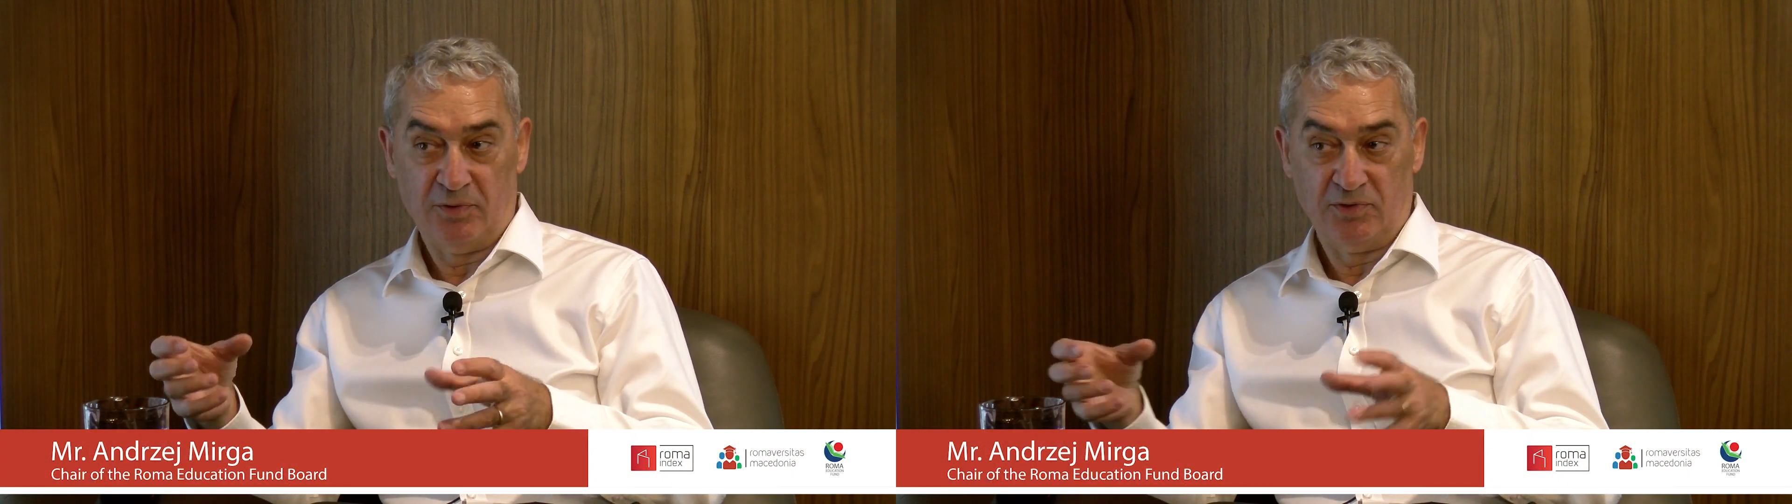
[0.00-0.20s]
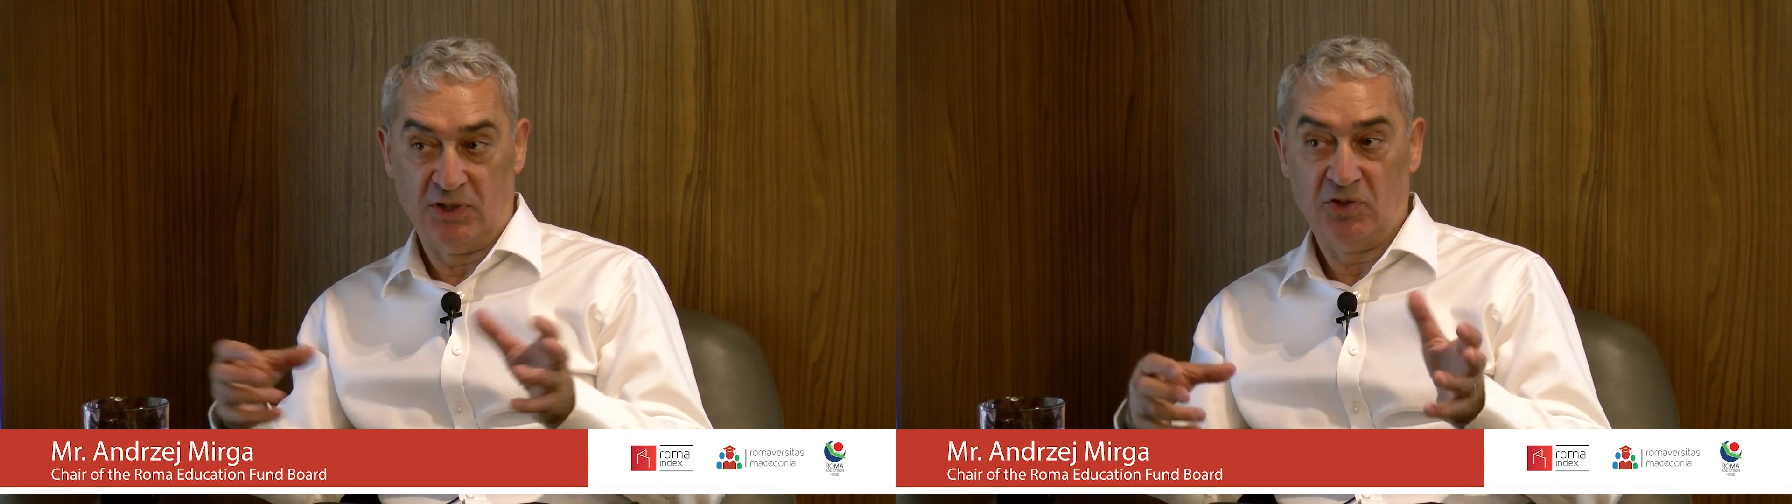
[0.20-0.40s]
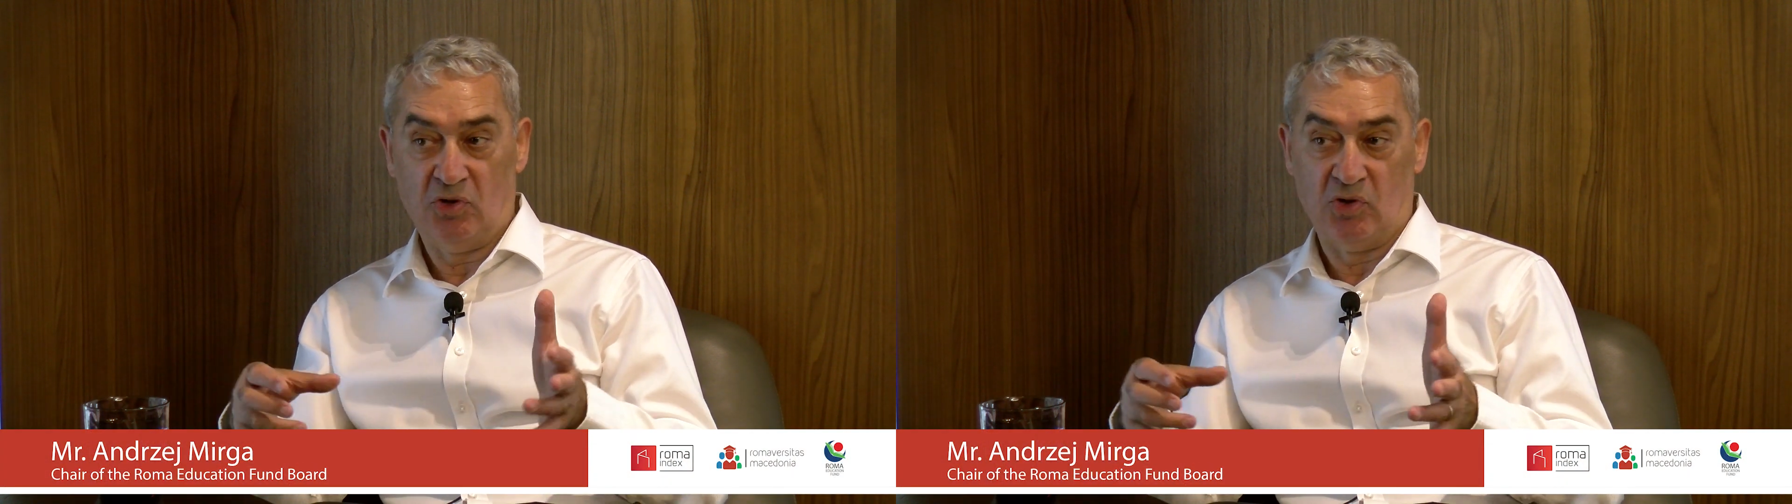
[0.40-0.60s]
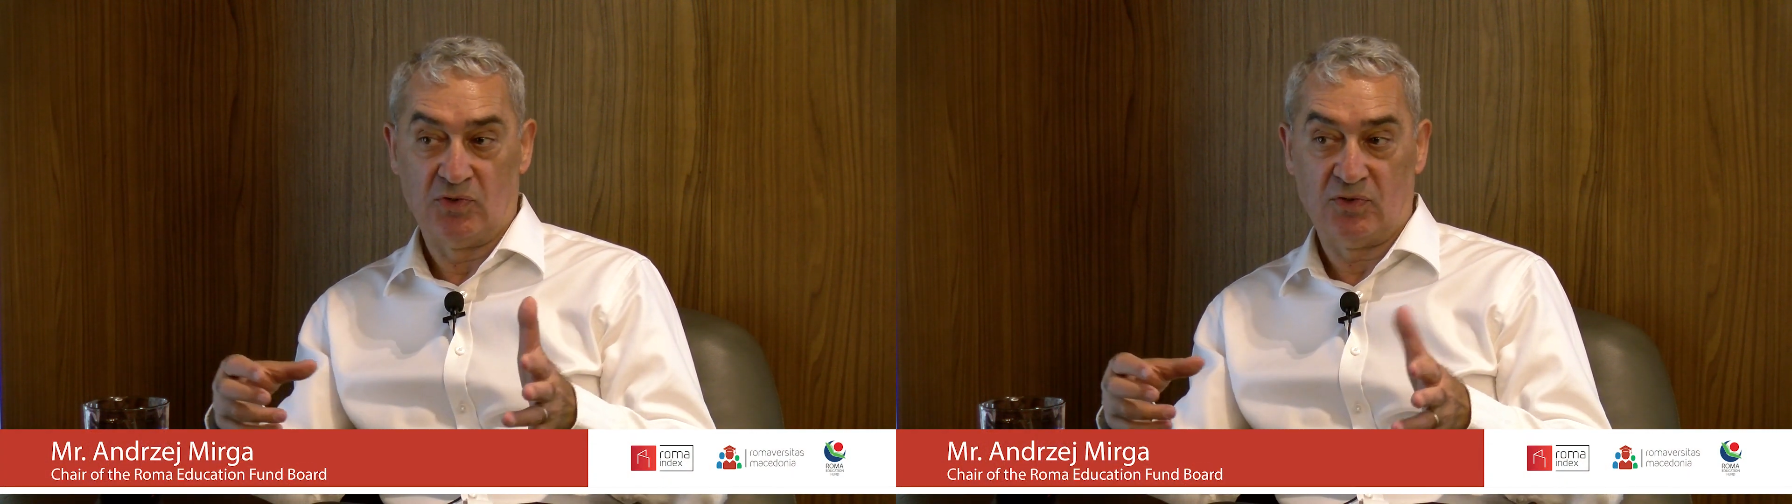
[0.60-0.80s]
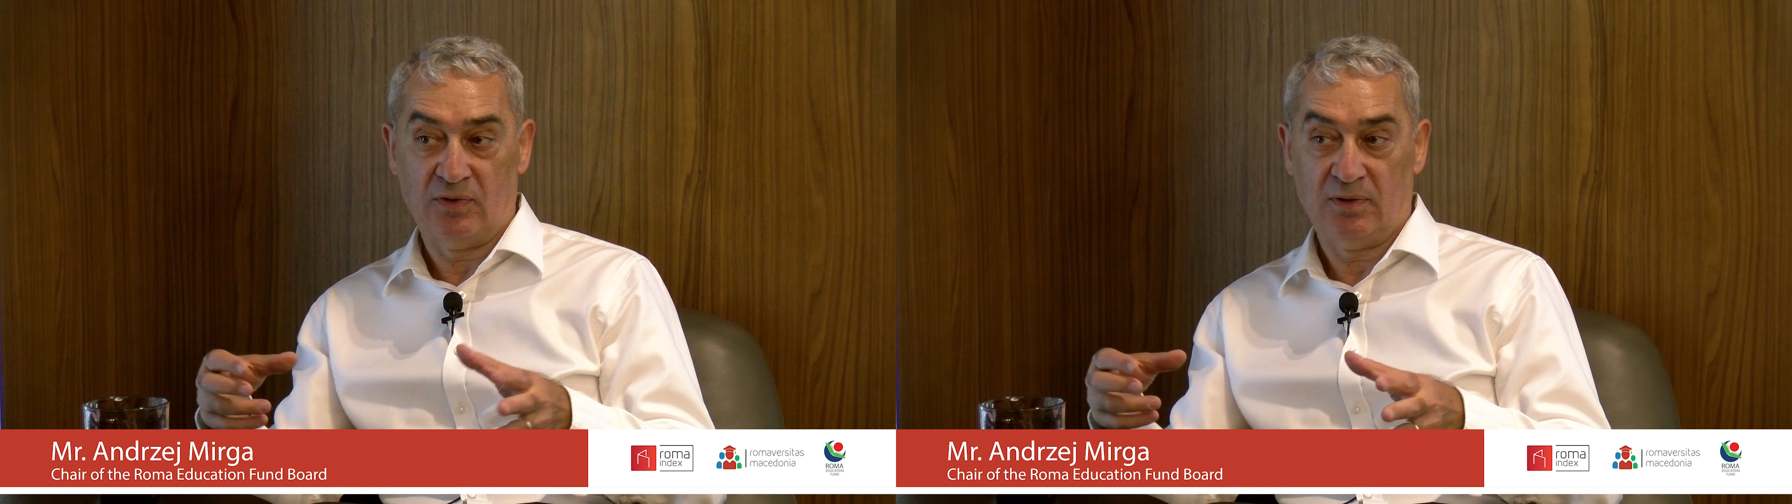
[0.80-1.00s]
for the
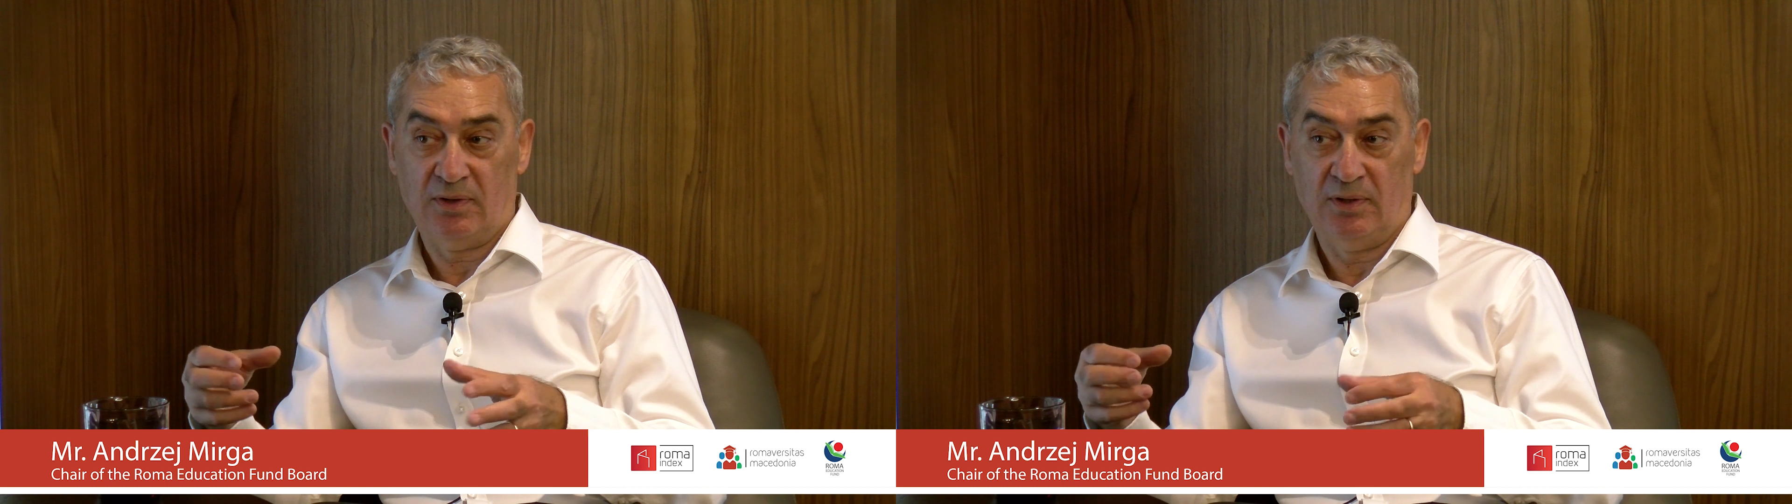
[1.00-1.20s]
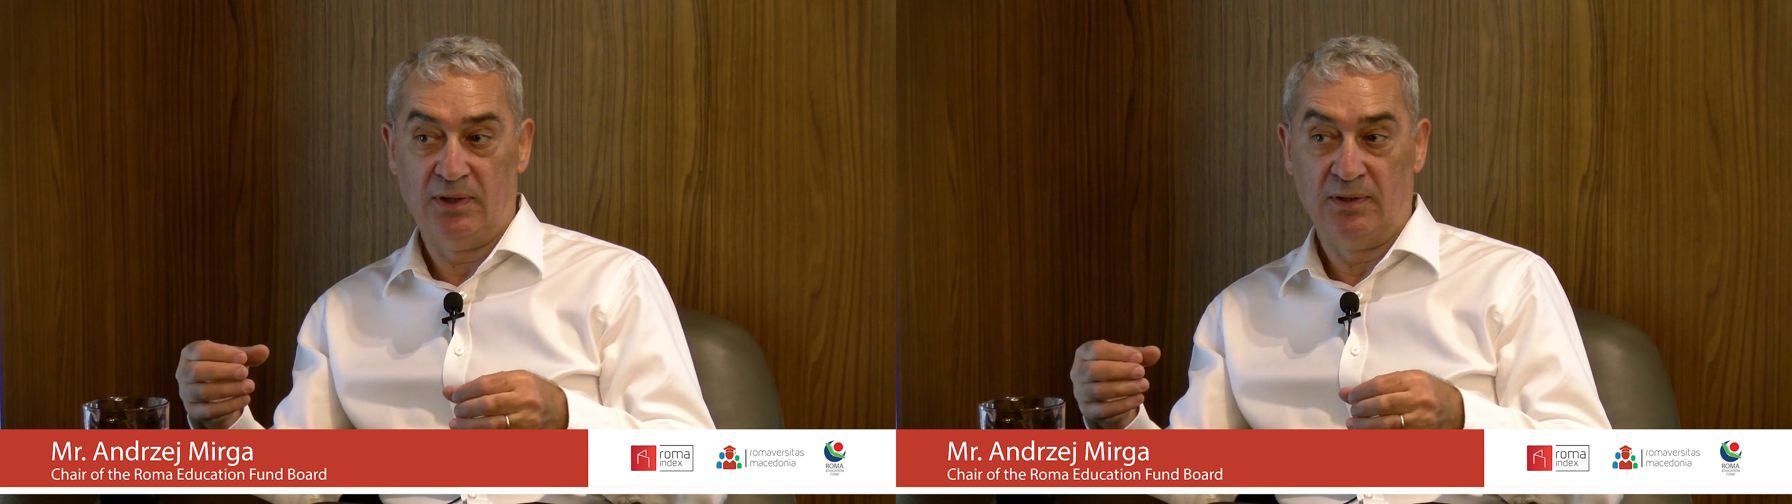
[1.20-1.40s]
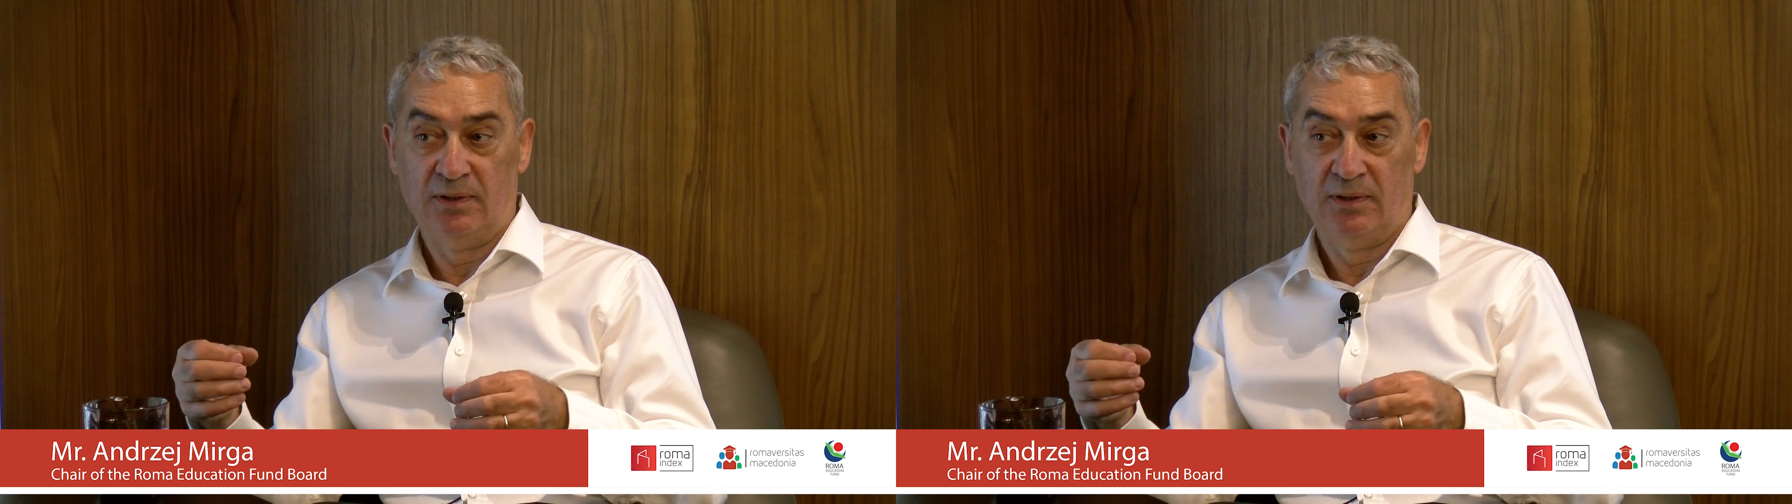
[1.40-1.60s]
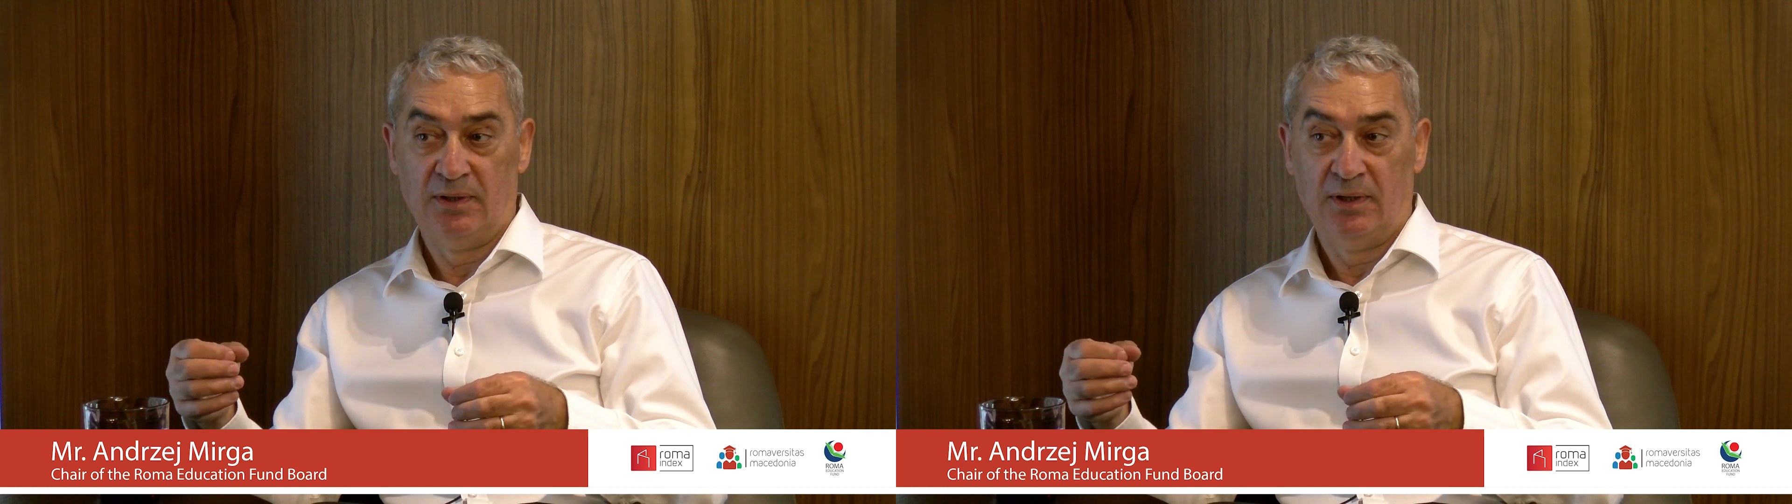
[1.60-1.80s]
cause. Yeah?